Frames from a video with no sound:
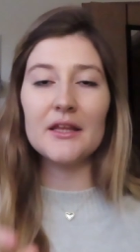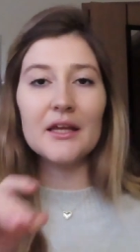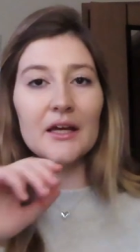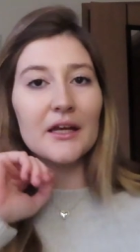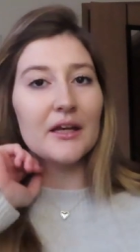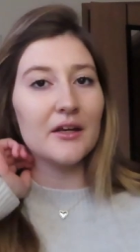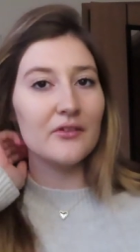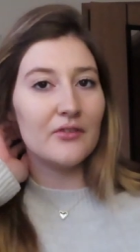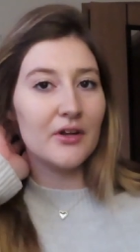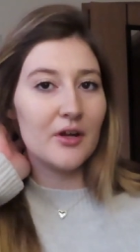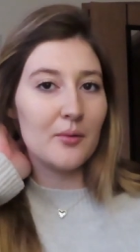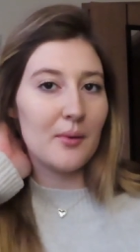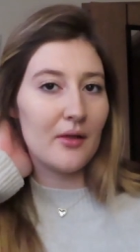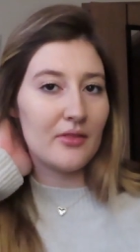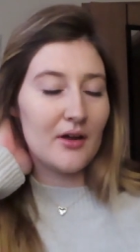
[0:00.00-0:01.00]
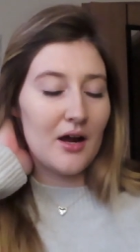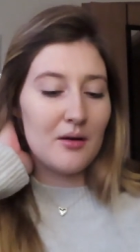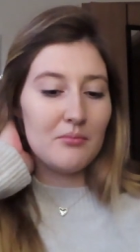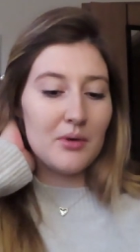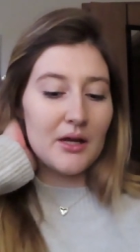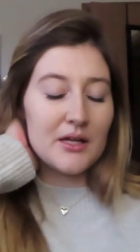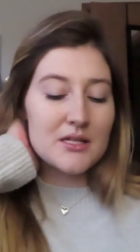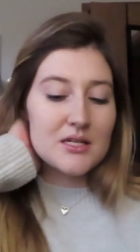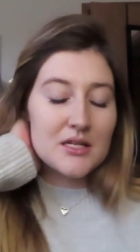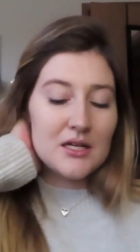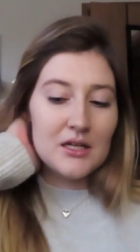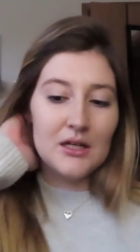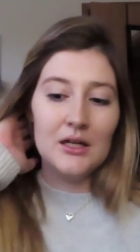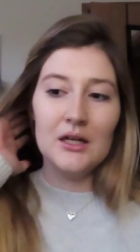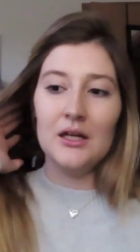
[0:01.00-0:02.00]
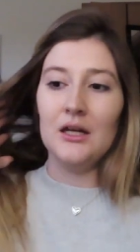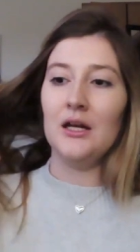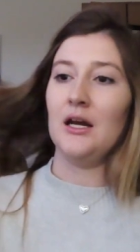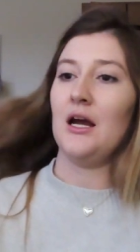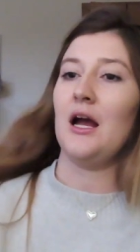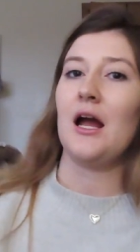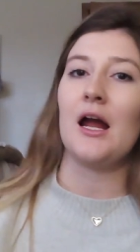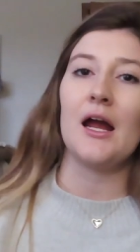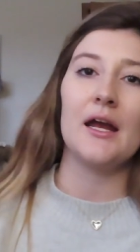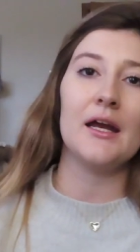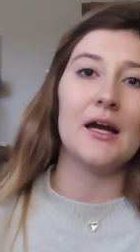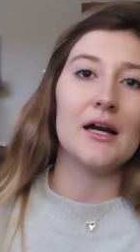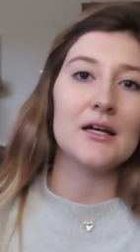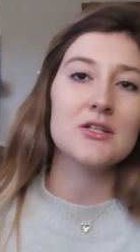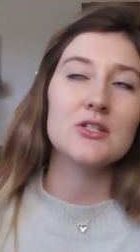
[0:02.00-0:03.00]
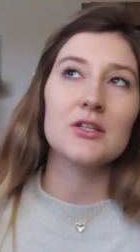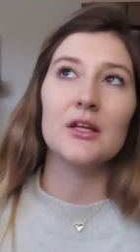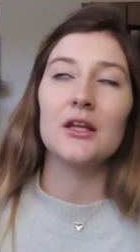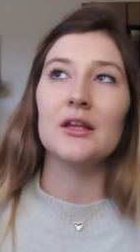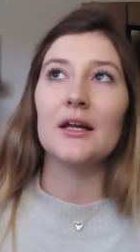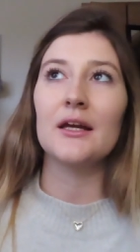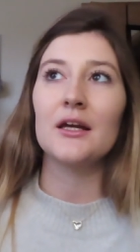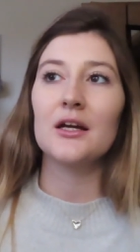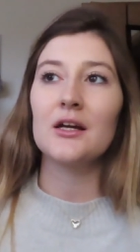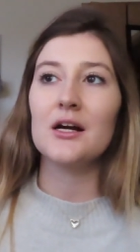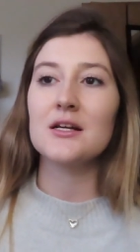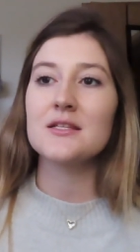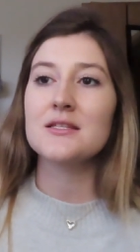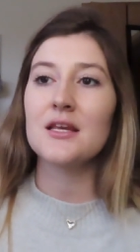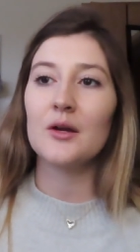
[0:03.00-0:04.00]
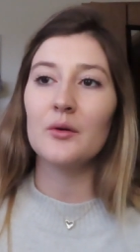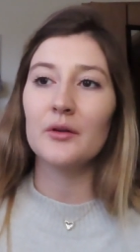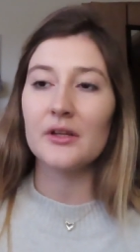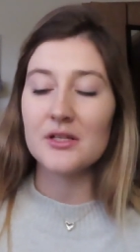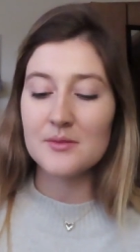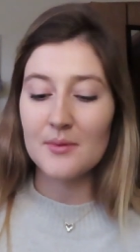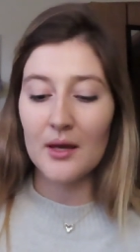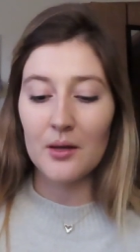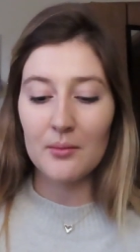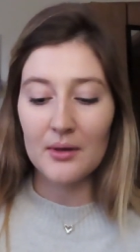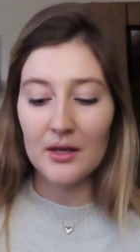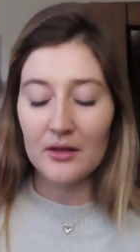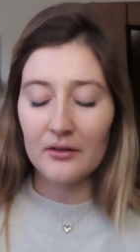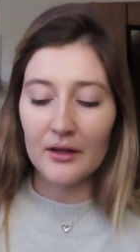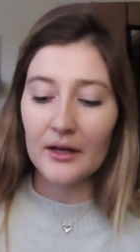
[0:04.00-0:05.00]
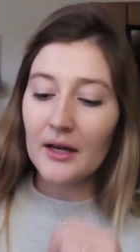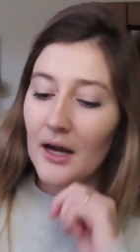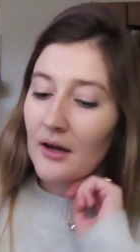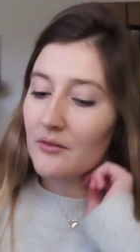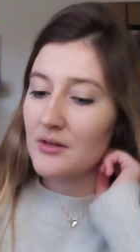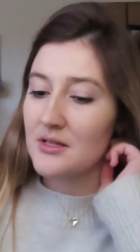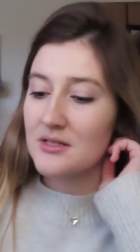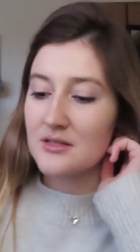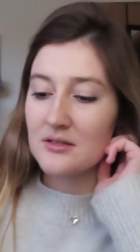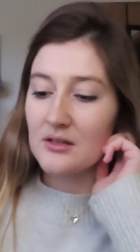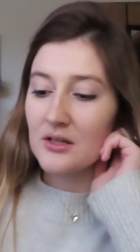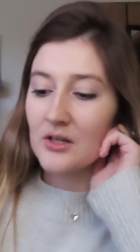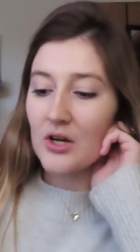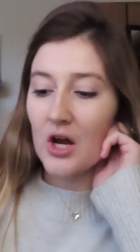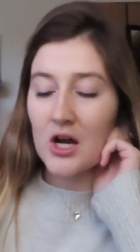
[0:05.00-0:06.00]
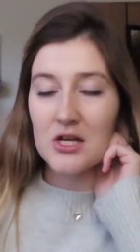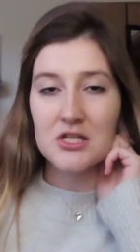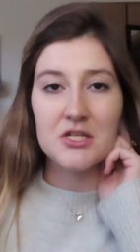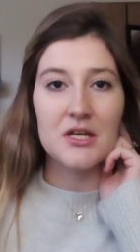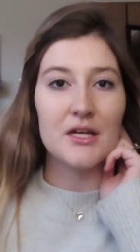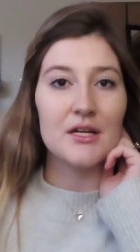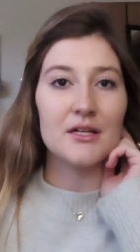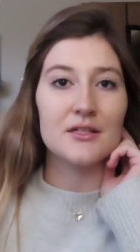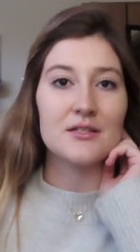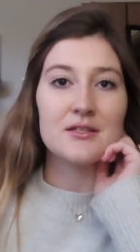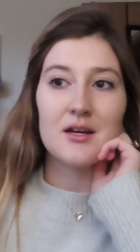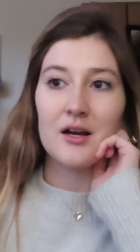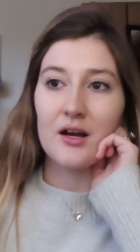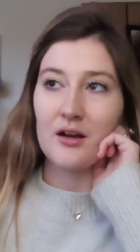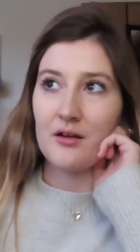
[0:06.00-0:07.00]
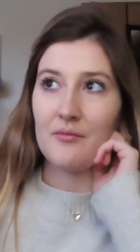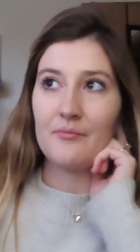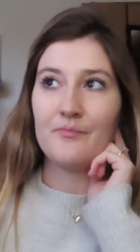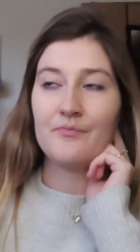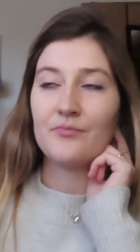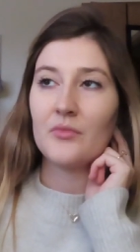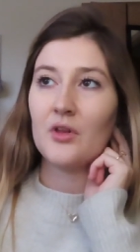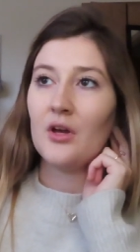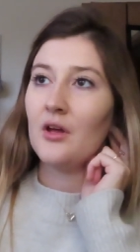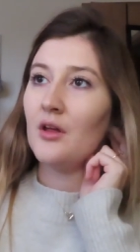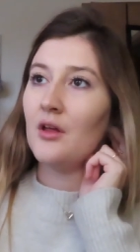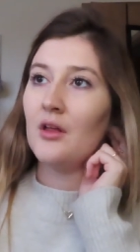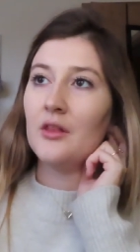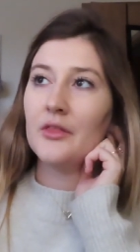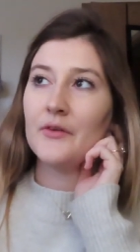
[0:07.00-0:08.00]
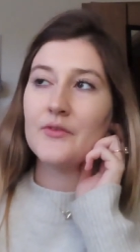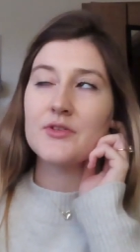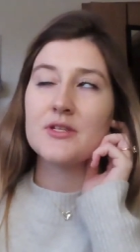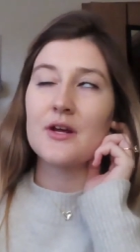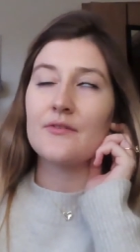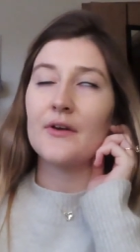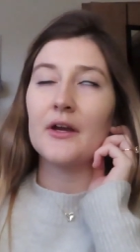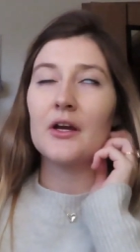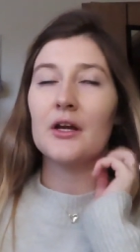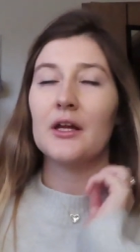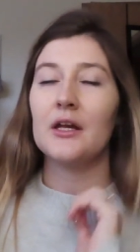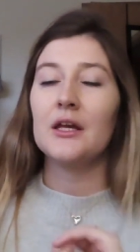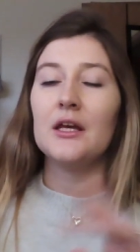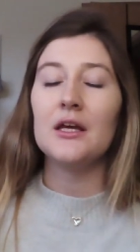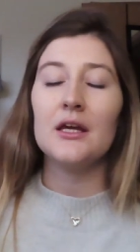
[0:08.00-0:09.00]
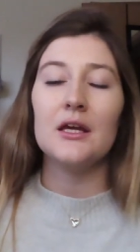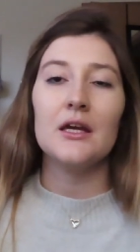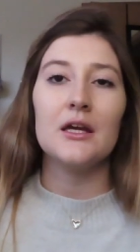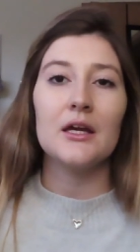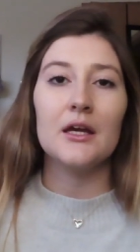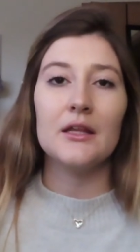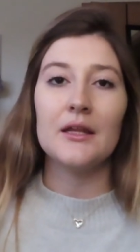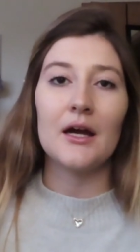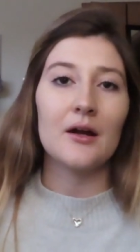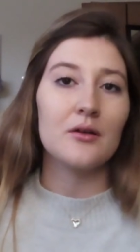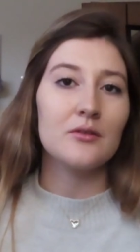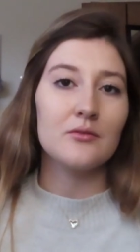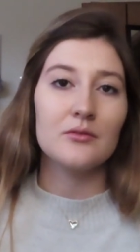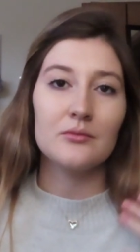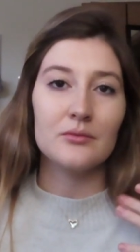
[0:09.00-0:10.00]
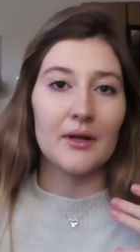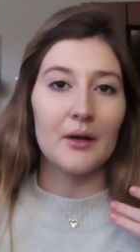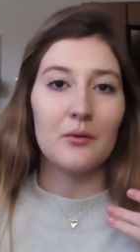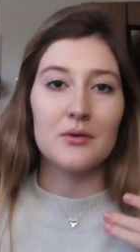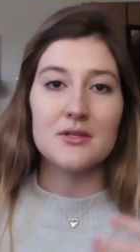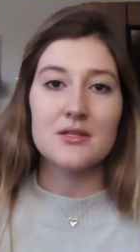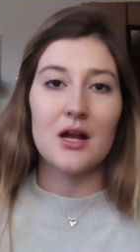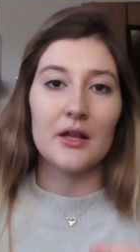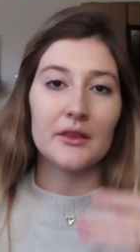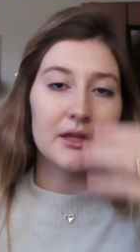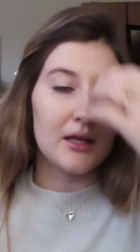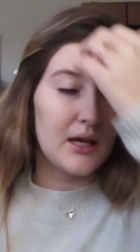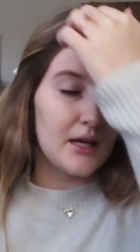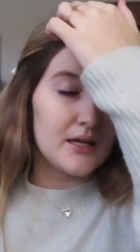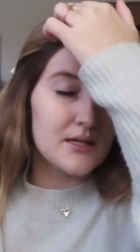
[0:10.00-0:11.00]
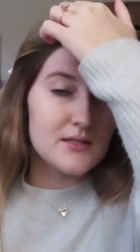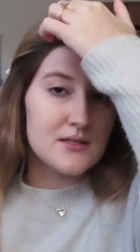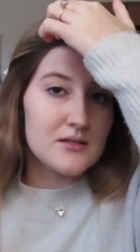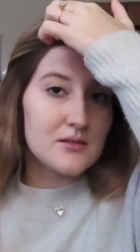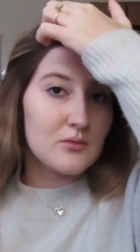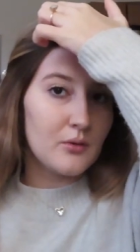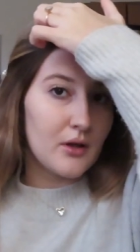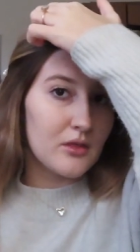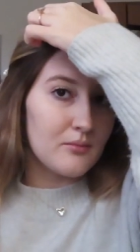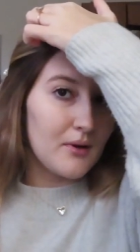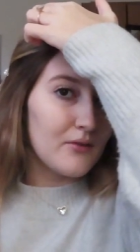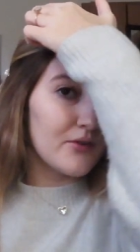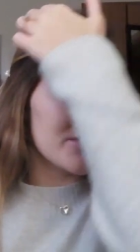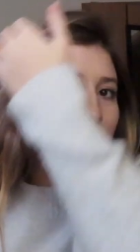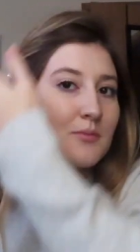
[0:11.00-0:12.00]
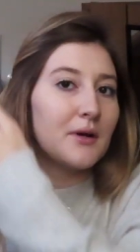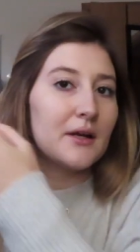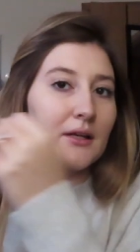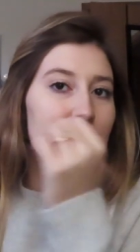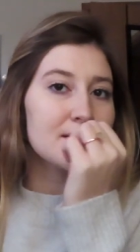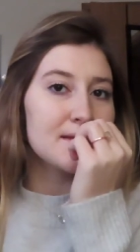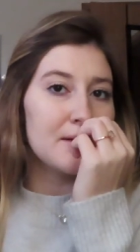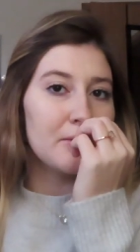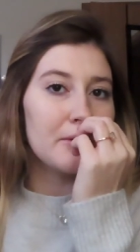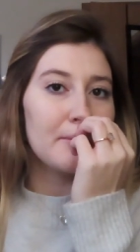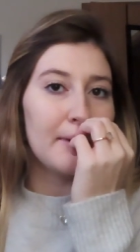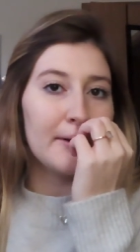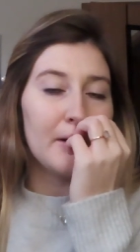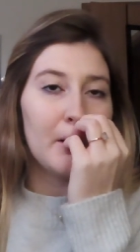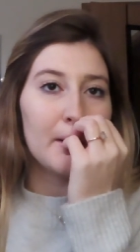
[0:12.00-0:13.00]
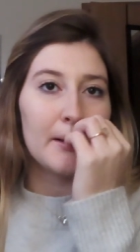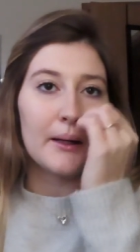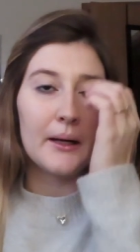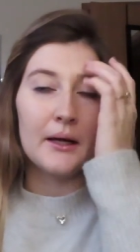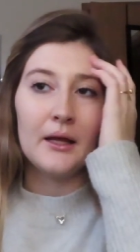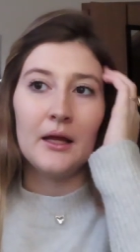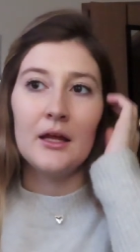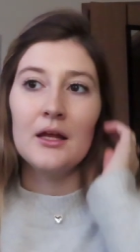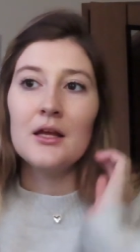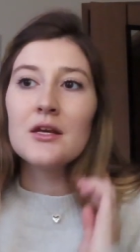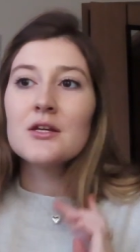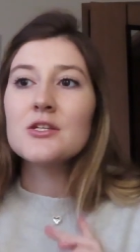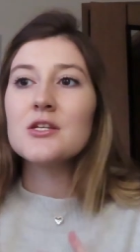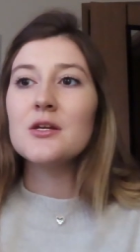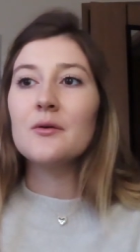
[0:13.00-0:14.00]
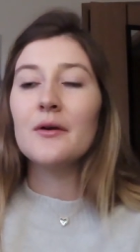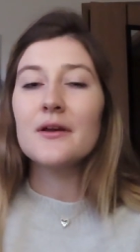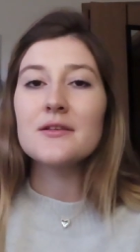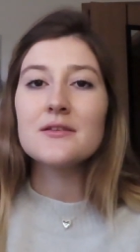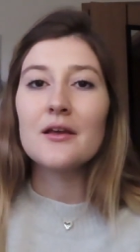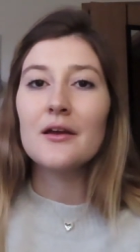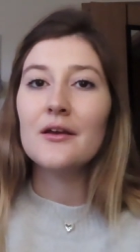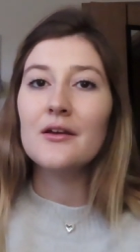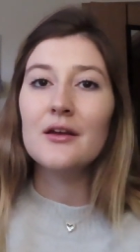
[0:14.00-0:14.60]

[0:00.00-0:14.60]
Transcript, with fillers: I think I did a video about that, but I actually like got sick with this baby. Like I was nauseous, um, there was stuff I couldn't eat and that like was not the case with my first pregnancy with my daughter. She was